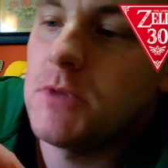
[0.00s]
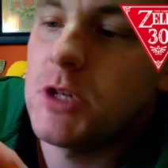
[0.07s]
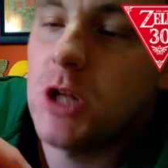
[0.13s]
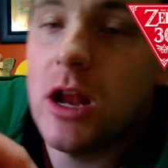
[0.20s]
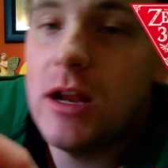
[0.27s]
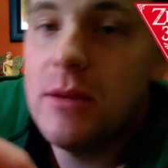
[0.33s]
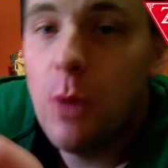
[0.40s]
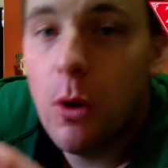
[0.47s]

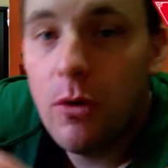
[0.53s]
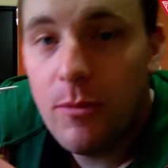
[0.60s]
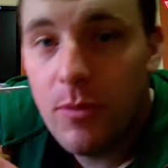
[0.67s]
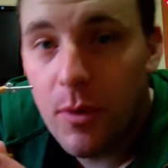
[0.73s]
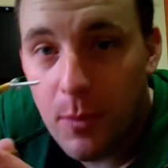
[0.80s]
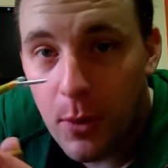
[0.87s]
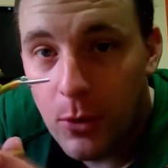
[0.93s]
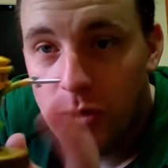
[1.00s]
slightly more in
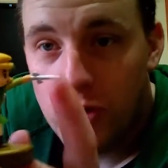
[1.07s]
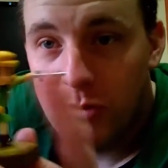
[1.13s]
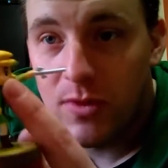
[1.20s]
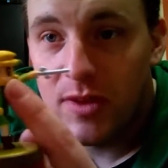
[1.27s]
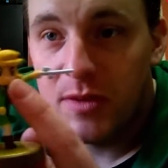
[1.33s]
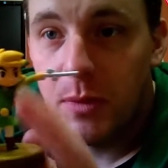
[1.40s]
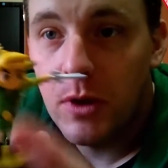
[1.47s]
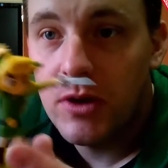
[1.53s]
proportion
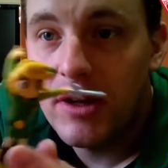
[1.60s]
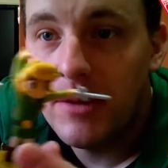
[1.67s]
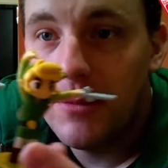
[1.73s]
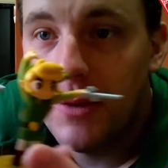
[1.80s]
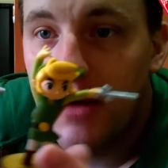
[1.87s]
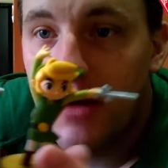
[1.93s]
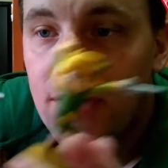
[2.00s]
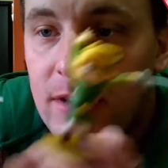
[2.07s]
with his body,
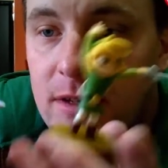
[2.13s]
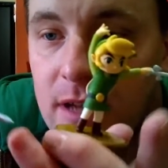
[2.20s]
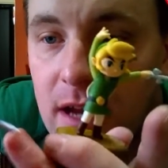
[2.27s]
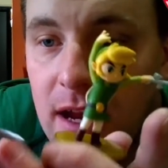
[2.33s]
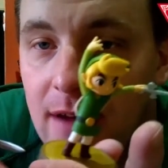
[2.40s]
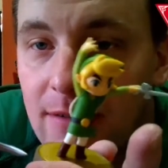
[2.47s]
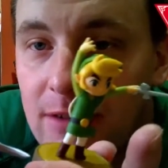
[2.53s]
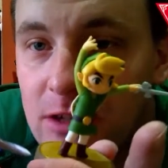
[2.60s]
whereas
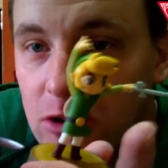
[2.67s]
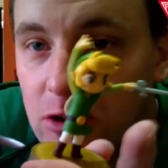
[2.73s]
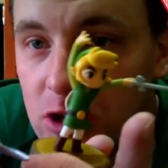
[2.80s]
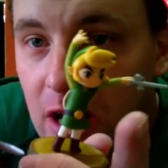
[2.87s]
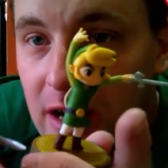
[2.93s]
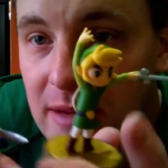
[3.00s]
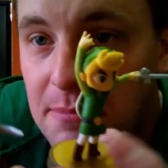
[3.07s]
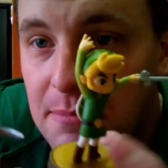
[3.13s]
here he's got a
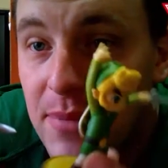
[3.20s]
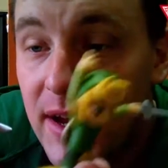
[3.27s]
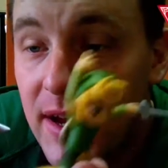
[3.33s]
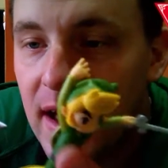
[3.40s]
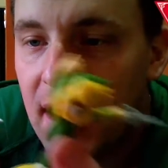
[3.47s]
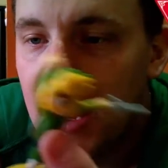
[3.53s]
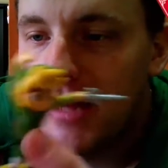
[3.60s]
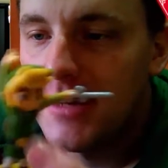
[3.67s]
slightly
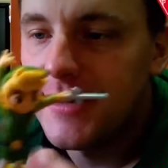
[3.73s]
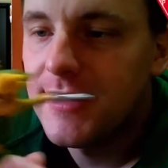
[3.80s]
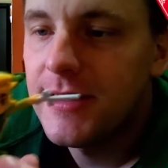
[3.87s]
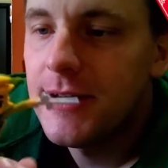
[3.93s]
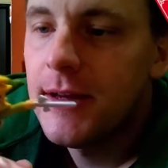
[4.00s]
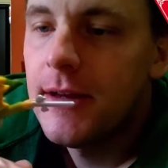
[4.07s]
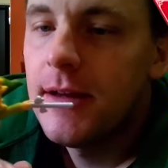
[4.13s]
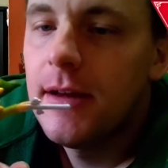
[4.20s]
bigger head.
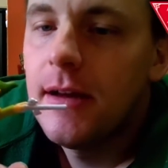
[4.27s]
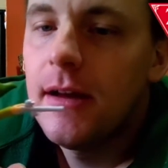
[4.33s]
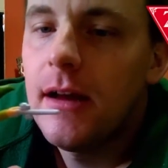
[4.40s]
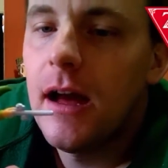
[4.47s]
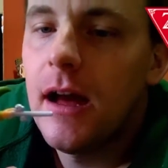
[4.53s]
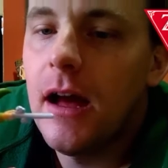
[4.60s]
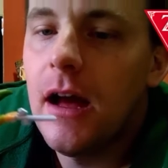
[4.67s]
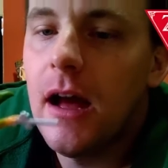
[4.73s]

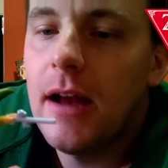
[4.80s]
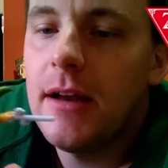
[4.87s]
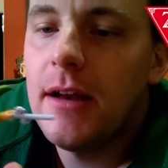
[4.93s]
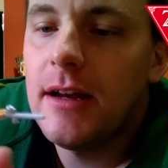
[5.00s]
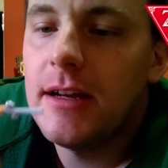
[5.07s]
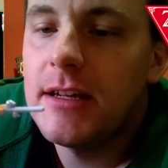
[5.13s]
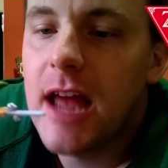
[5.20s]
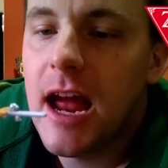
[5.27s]
And
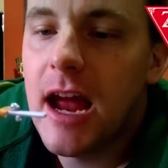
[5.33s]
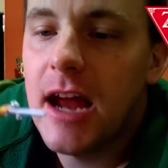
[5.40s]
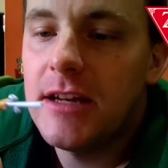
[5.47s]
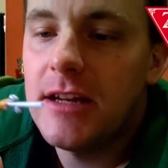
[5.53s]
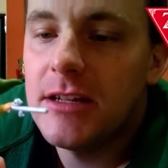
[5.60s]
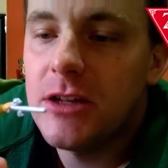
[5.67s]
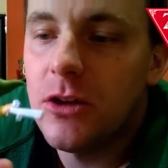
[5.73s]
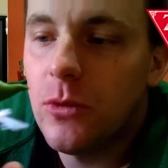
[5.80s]
in his
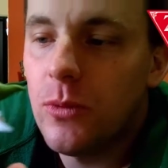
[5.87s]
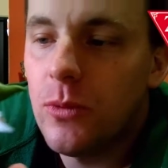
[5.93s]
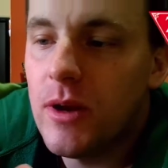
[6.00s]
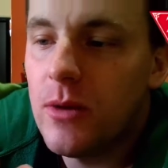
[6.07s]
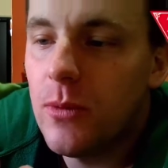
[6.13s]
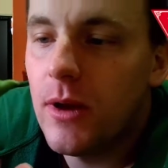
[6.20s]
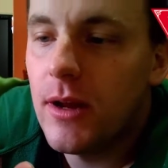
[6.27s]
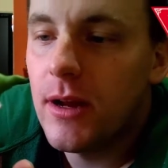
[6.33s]
hand he's got the
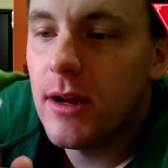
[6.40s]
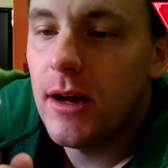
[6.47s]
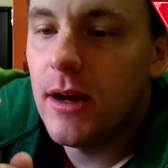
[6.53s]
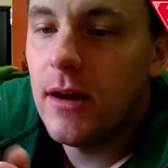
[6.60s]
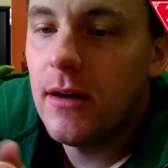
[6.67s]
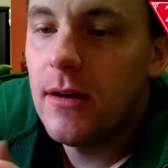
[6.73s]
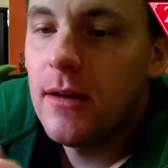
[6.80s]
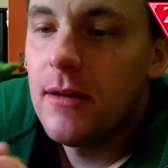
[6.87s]
Wind
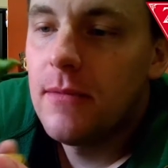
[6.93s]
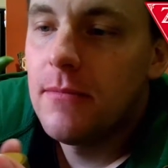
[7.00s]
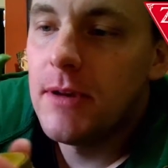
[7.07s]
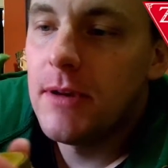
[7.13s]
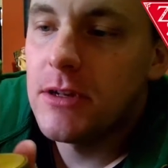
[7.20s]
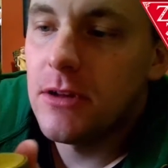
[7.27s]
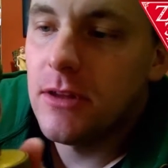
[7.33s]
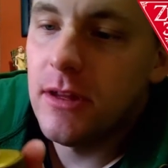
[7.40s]
Waker.
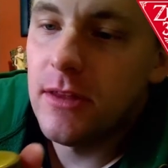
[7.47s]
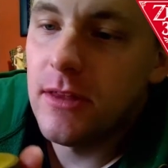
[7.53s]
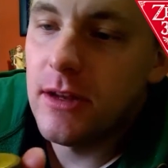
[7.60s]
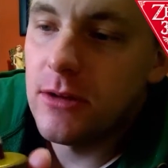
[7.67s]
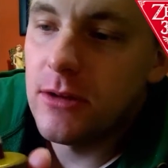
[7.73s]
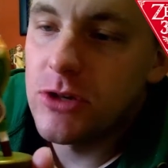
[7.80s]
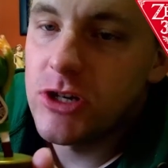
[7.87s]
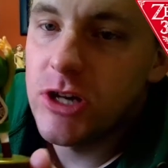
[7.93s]
and you've got the
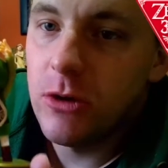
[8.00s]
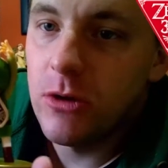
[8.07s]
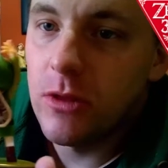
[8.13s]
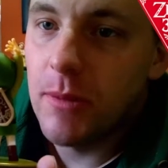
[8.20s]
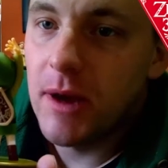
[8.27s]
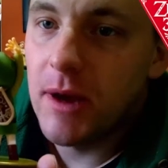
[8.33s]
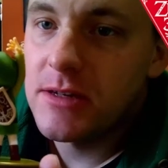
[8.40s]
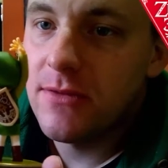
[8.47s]
little shield on
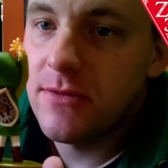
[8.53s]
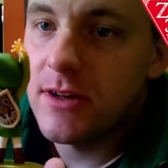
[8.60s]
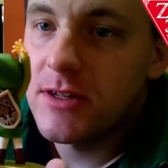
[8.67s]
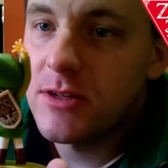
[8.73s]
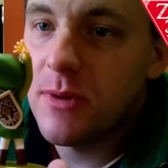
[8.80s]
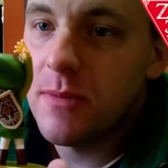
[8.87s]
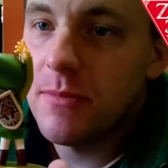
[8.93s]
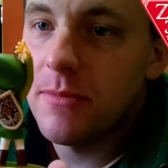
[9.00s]
the back. So if I
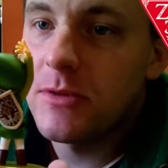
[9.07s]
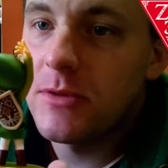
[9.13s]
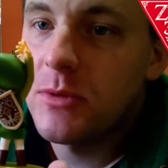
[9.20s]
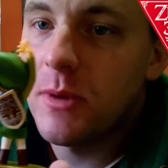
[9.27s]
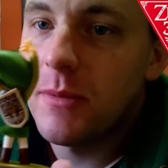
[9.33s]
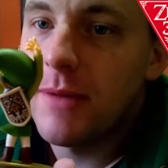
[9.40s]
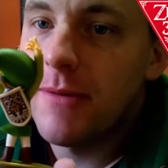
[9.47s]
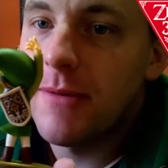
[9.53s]

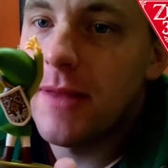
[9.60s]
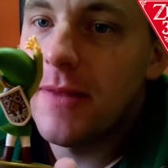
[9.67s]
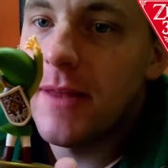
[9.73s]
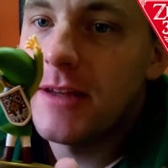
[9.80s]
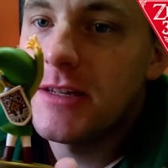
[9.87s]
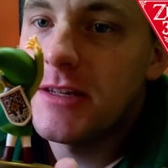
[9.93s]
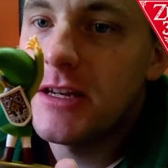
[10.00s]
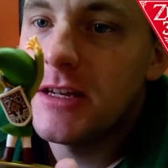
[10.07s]
swap that around
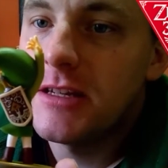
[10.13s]
there, so you